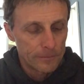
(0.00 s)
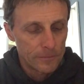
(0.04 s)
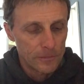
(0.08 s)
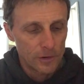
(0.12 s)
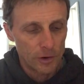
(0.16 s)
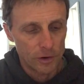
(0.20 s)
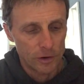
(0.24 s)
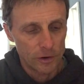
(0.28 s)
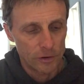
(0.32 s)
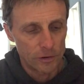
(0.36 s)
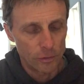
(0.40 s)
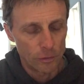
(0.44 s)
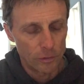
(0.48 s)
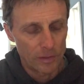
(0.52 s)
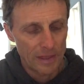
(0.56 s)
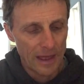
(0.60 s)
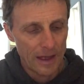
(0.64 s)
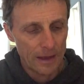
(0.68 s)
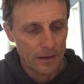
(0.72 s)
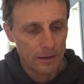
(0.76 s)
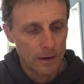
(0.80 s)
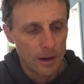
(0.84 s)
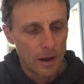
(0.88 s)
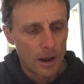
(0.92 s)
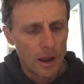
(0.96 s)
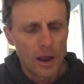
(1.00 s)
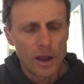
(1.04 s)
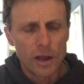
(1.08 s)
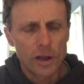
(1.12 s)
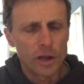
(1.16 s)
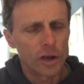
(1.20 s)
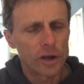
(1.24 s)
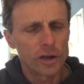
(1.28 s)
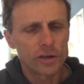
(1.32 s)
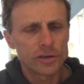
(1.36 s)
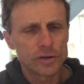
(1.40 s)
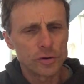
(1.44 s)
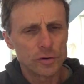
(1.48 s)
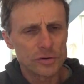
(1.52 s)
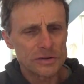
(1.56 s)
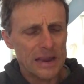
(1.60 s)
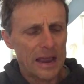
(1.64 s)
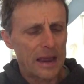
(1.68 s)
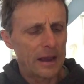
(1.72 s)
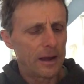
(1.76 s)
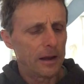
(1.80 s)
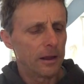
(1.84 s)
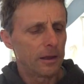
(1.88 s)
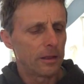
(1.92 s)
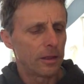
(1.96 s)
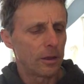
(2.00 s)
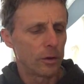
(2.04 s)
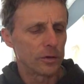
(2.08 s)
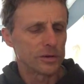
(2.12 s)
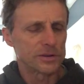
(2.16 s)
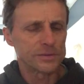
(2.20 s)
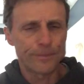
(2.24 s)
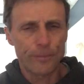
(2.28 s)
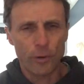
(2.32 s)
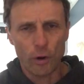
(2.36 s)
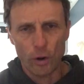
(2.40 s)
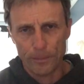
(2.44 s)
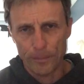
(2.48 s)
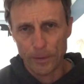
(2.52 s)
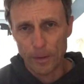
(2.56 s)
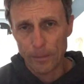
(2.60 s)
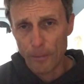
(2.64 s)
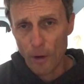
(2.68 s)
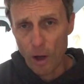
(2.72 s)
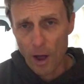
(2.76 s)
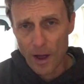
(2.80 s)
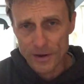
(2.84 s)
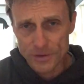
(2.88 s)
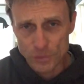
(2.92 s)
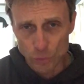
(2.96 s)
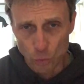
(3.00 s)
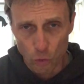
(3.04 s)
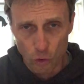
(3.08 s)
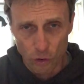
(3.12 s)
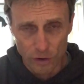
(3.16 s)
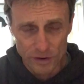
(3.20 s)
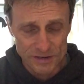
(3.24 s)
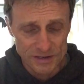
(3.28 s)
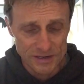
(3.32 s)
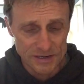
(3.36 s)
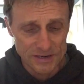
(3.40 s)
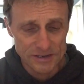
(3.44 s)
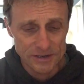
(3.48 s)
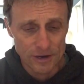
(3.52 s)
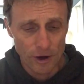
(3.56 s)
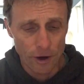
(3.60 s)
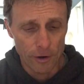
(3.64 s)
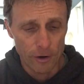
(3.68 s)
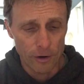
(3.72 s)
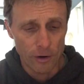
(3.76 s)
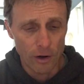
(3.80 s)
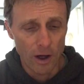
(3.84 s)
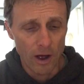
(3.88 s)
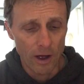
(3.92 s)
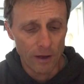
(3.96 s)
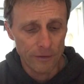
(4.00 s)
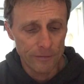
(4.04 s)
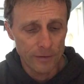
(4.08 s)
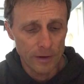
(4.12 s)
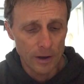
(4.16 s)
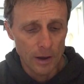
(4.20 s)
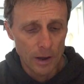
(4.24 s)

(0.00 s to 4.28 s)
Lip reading: you could do that. You could choose any of those purple box words to start it off.